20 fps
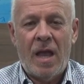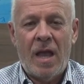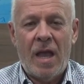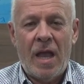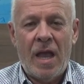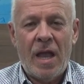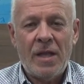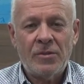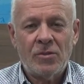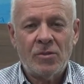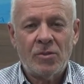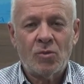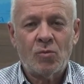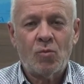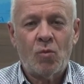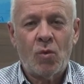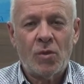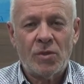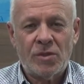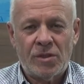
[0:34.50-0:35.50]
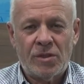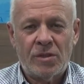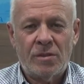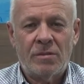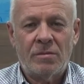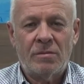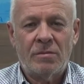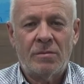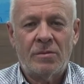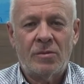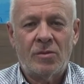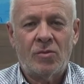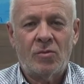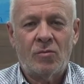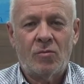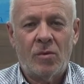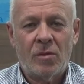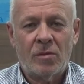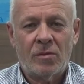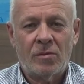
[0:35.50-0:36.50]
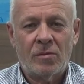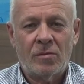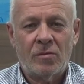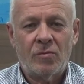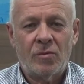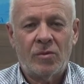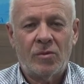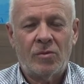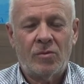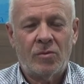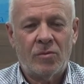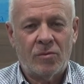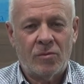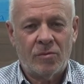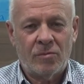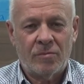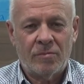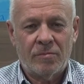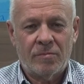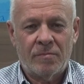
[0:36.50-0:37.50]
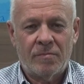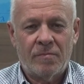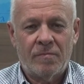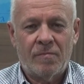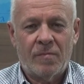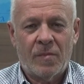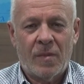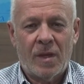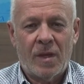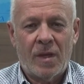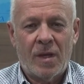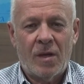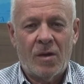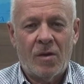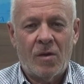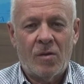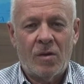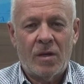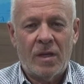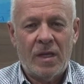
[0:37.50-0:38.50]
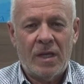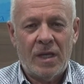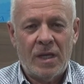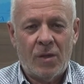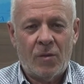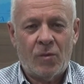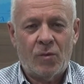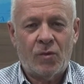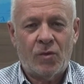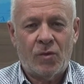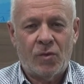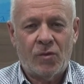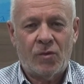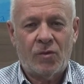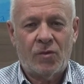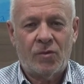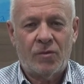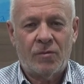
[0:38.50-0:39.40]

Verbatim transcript: angels watching to what we do here on earth.